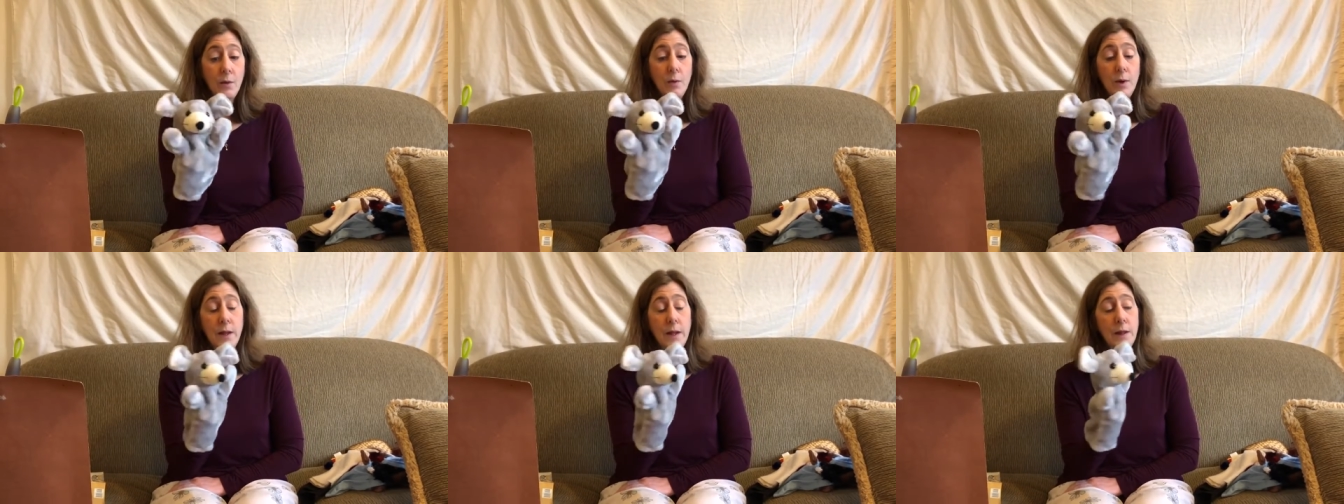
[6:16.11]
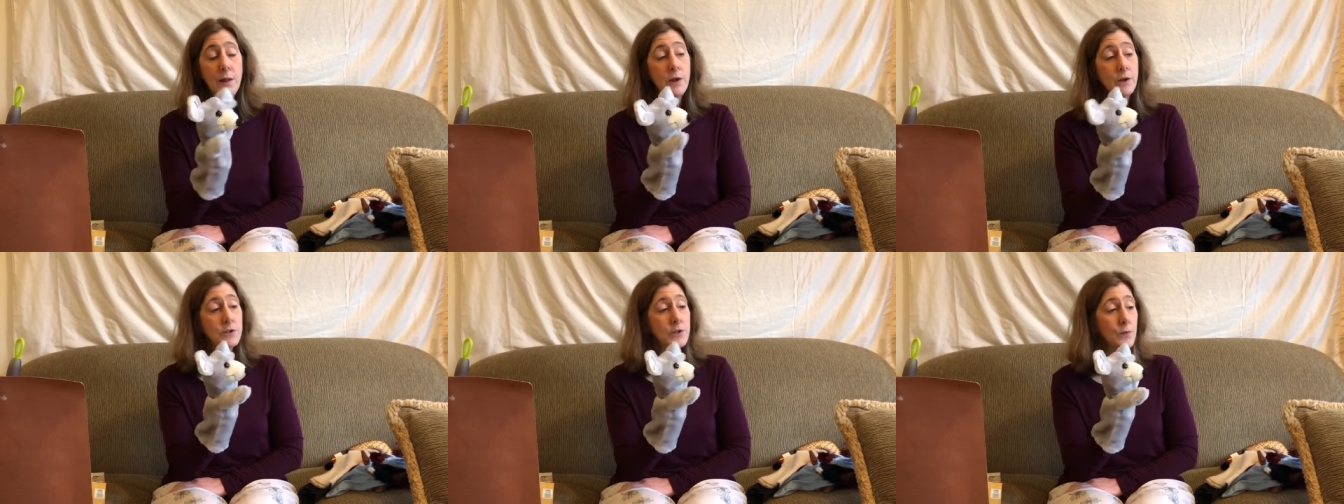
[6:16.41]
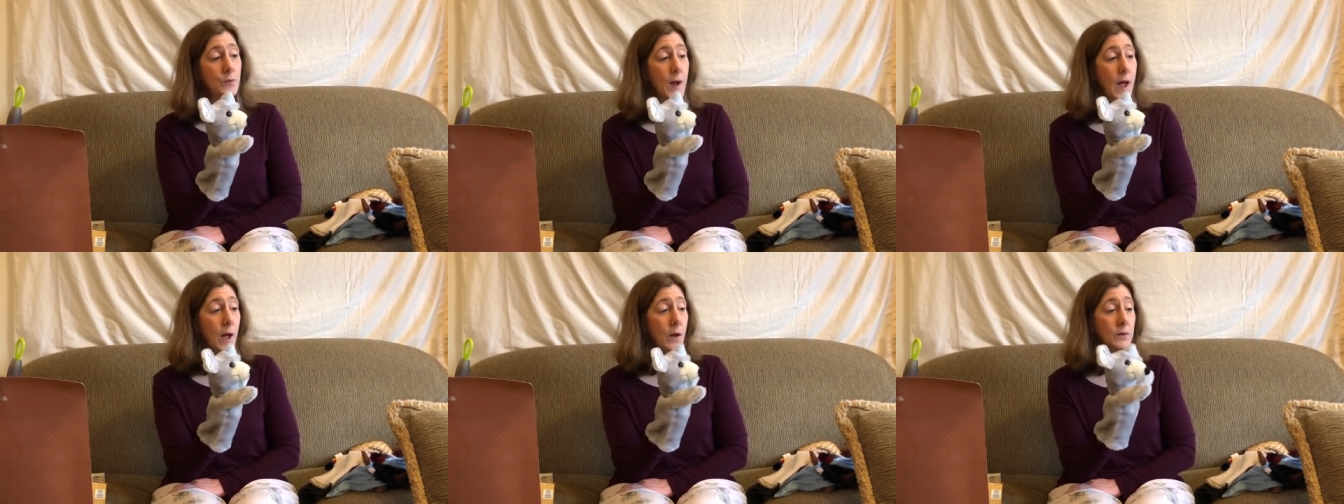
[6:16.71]
Well, he looked
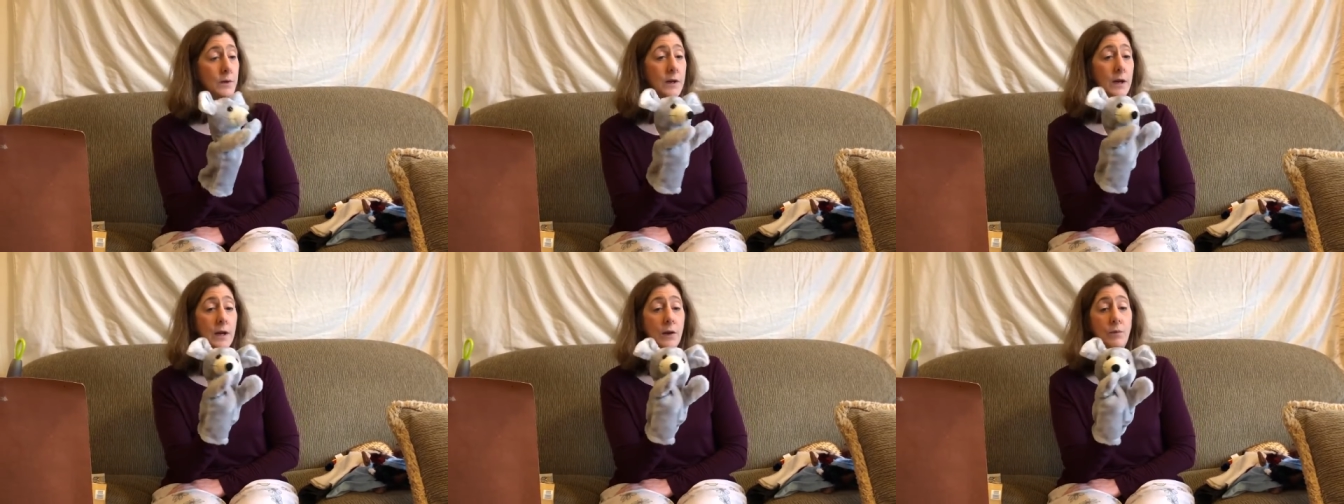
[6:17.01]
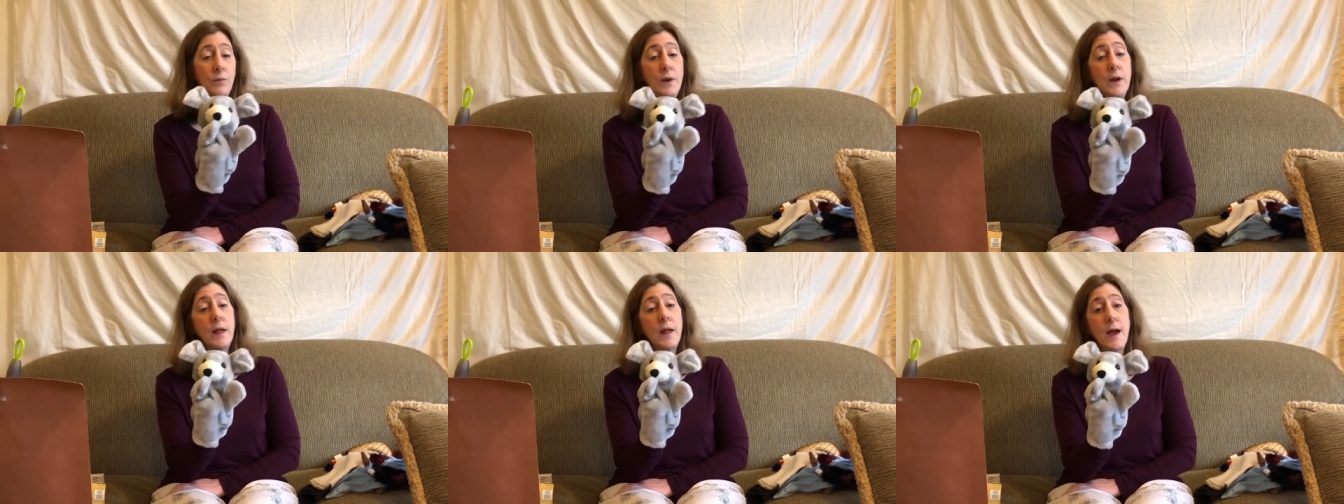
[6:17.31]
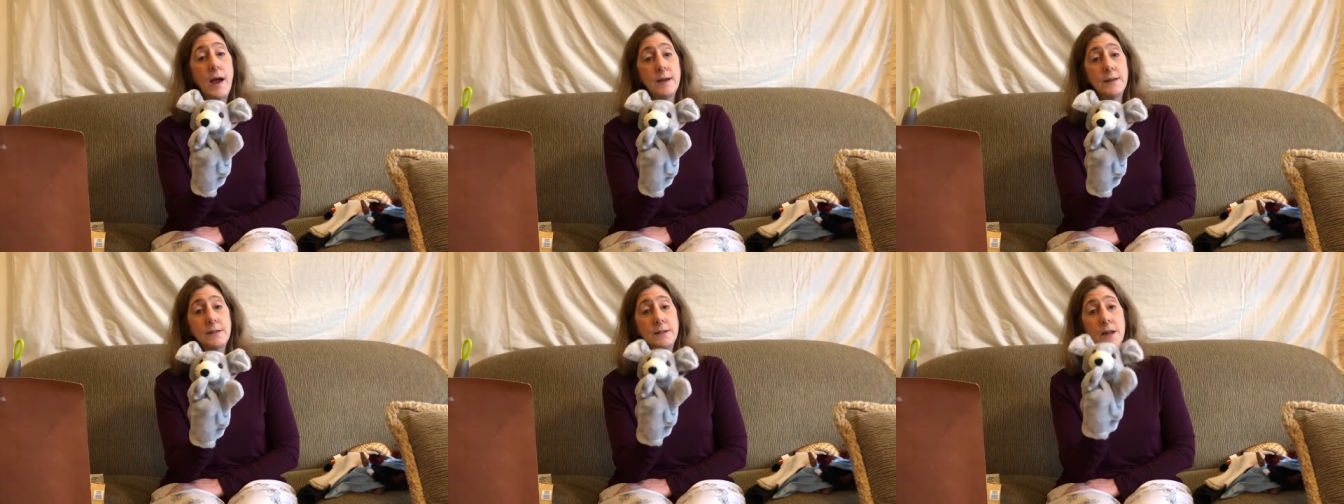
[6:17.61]
around and he
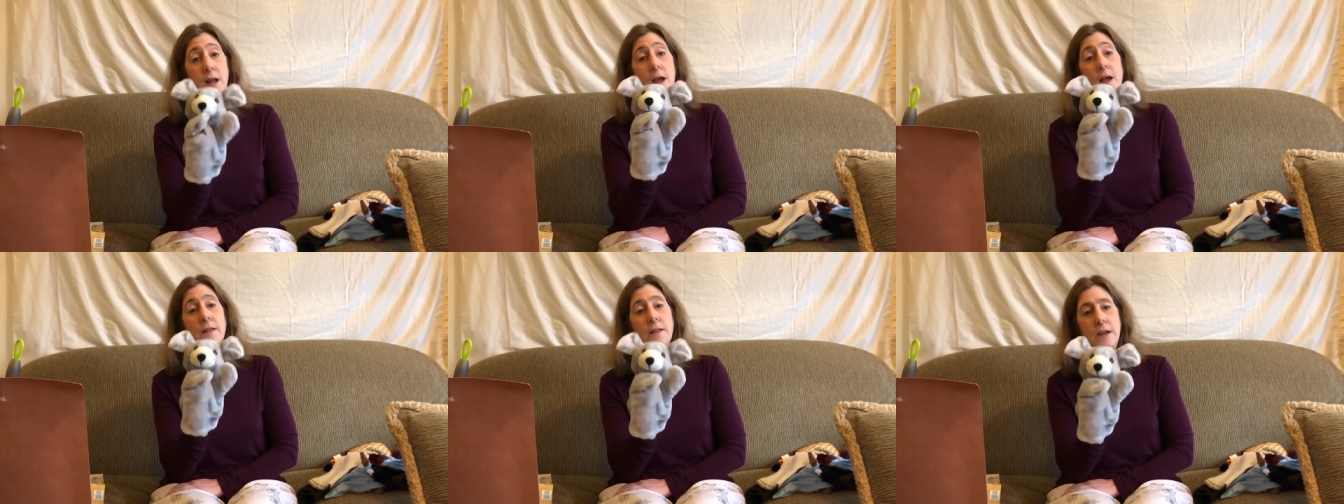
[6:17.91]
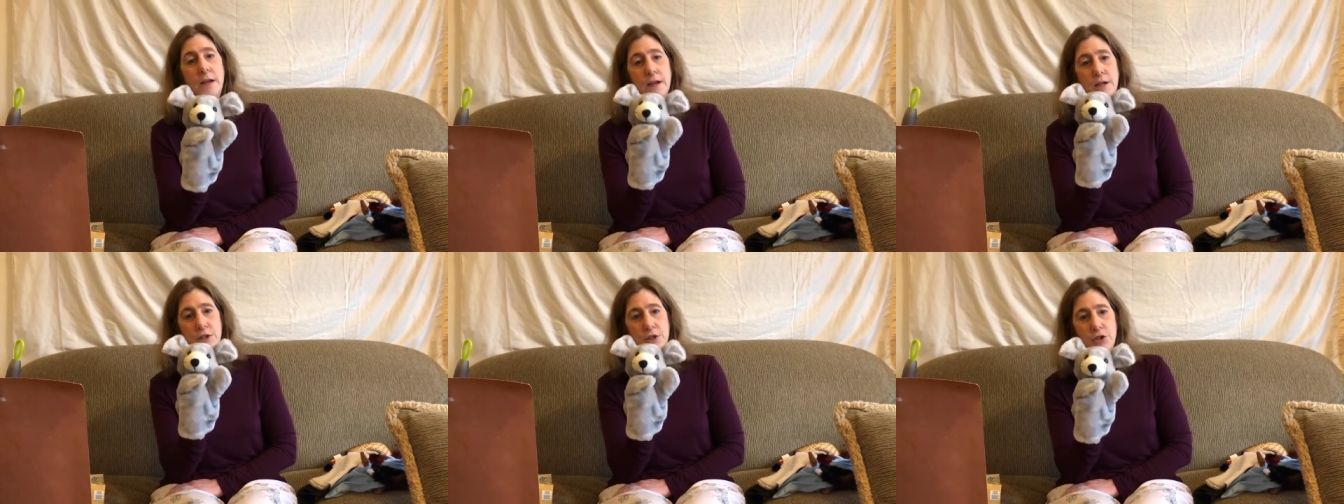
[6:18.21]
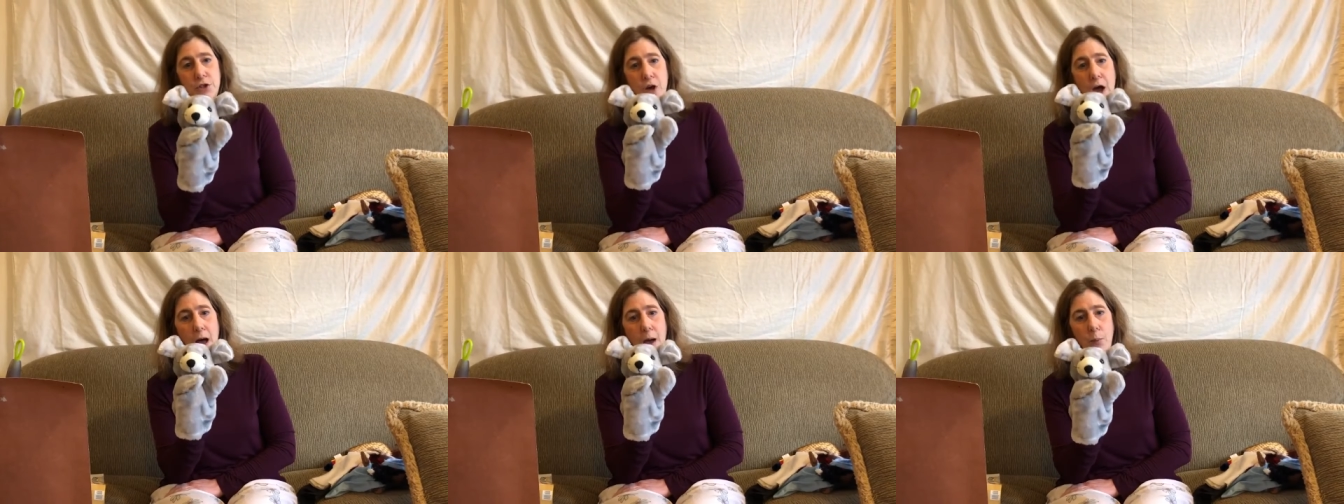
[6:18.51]
realized that his
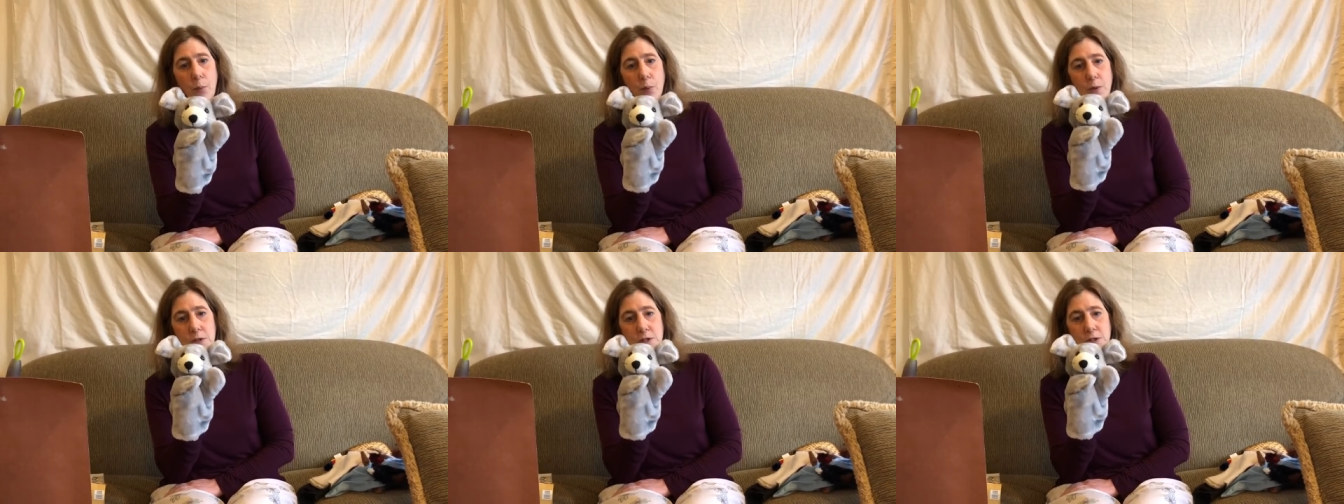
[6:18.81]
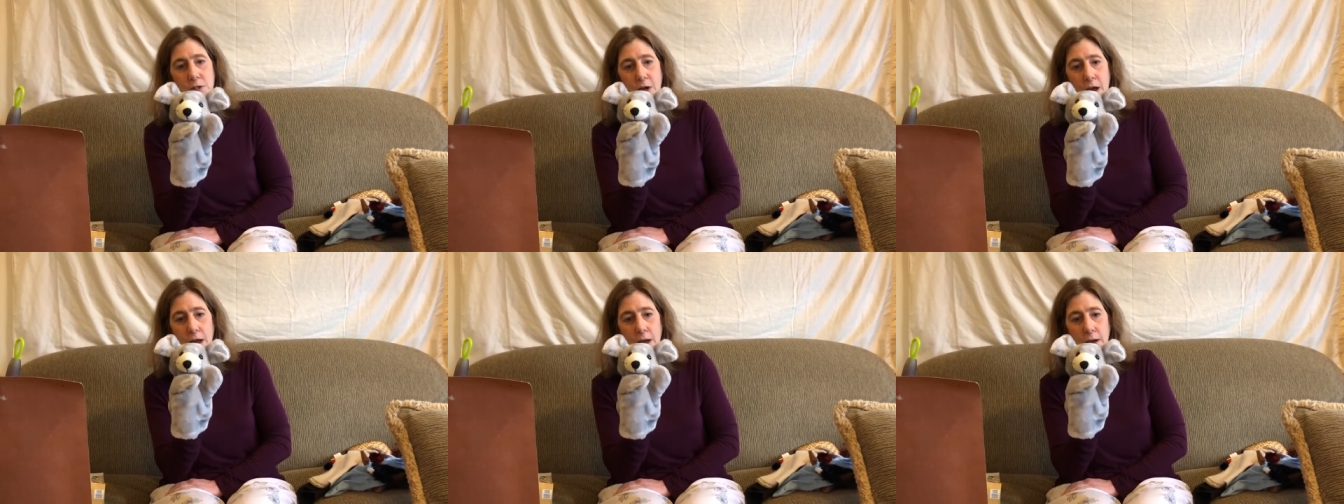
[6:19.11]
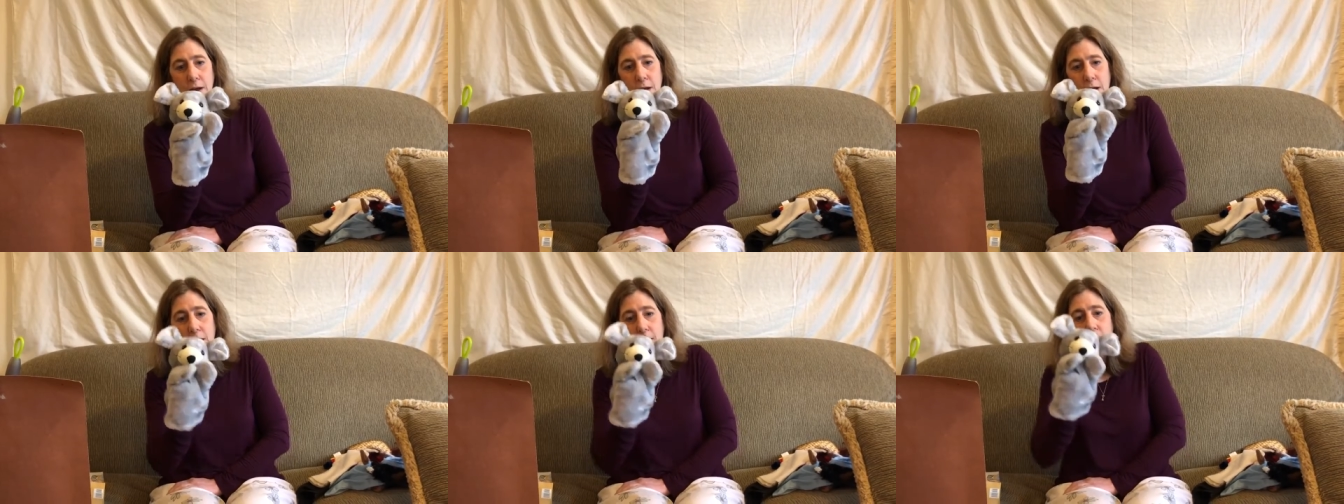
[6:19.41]
job was done.